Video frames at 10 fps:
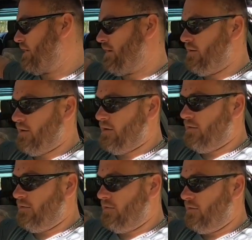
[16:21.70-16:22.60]
had
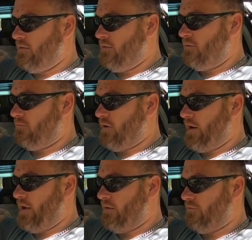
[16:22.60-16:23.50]
run
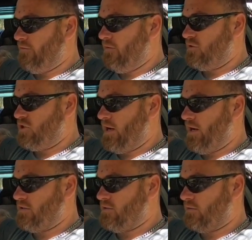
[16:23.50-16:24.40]
out of
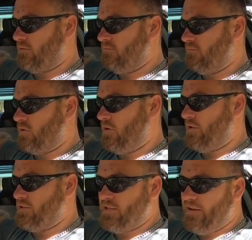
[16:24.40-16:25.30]
charge and gone
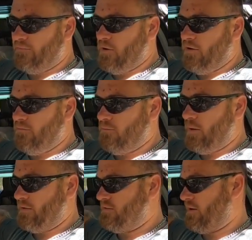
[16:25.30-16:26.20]
into safe mode.
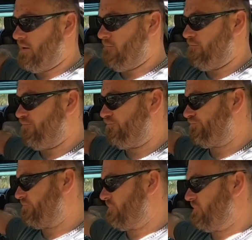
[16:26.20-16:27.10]
But
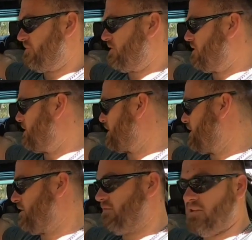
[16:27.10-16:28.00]

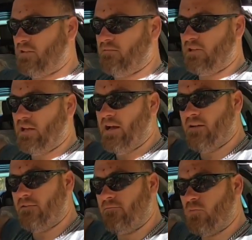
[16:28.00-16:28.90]
luckily, the
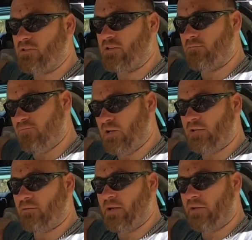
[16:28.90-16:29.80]
car, once I
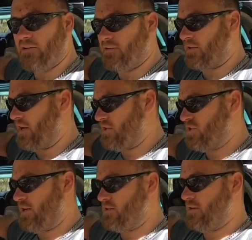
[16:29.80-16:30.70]
plugged it back in, the car
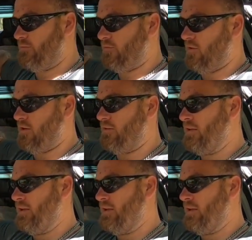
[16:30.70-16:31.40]
charged it up fine.